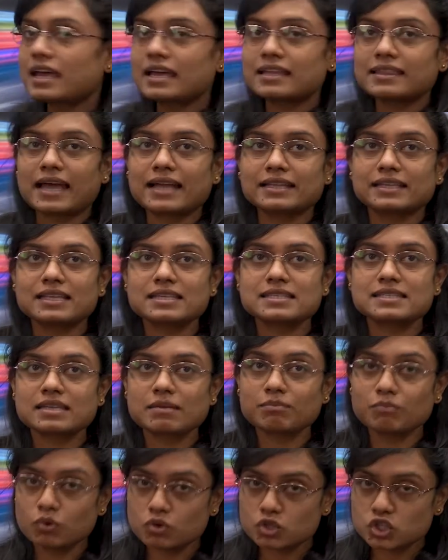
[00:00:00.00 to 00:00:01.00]
That is
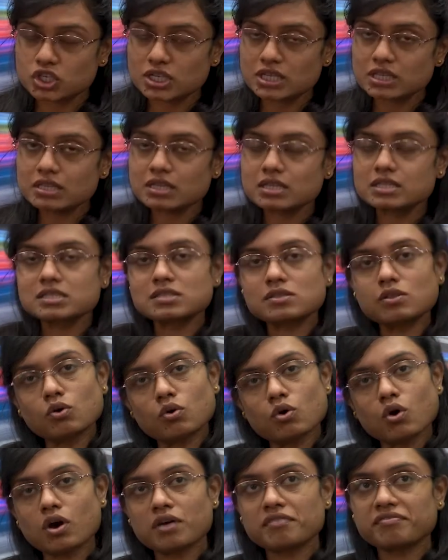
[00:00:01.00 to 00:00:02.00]
motion, slow
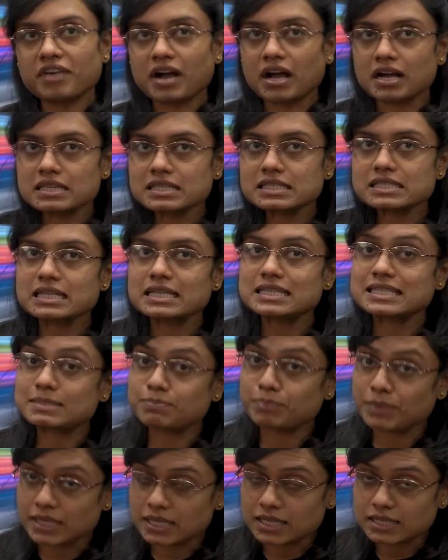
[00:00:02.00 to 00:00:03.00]
or fast,
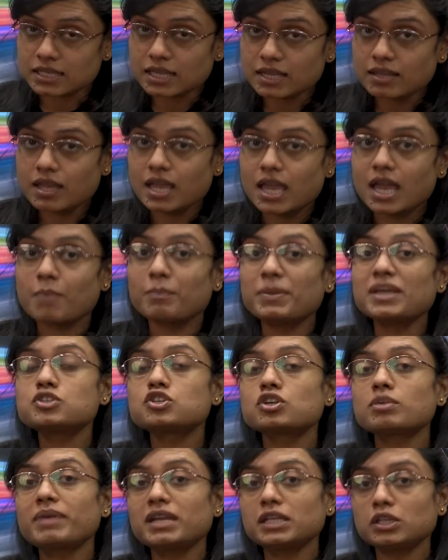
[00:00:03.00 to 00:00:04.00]
speed,
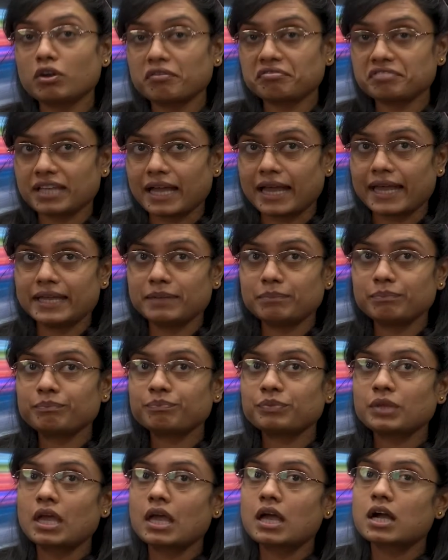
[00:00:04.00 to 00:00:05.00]
measurement of time,
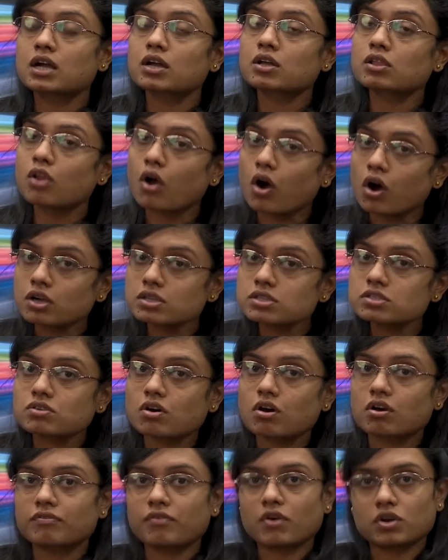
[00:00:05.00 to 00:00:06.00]
clocks
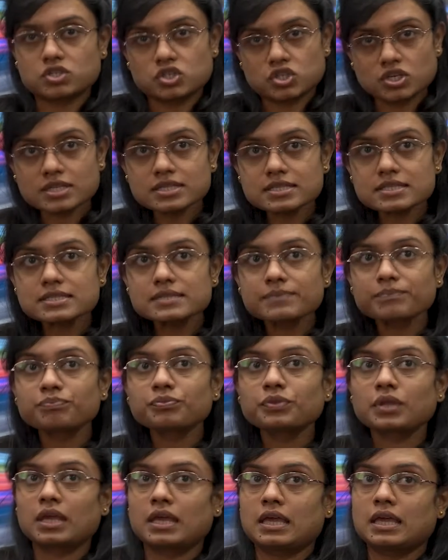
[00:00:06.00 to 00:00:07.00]
or watches,
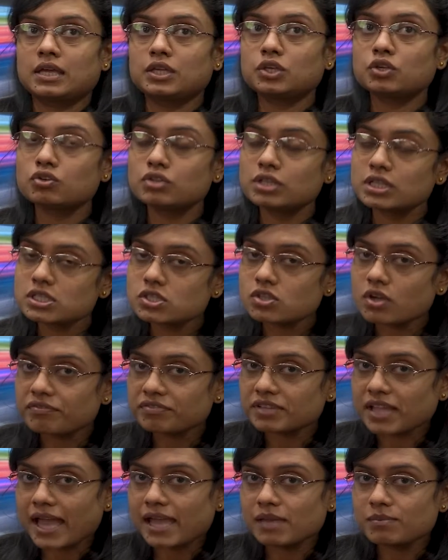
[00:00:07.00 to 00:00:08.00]
units of
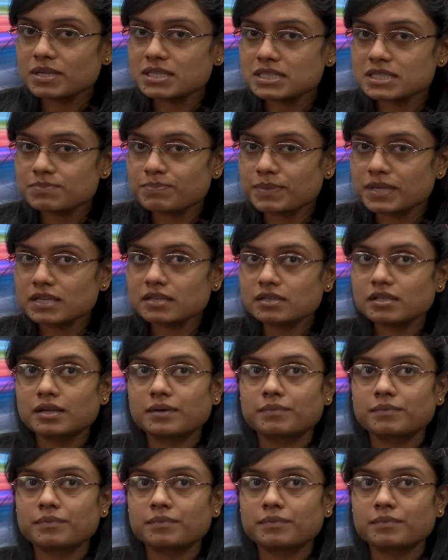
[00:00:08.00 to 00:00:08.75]
time and speed,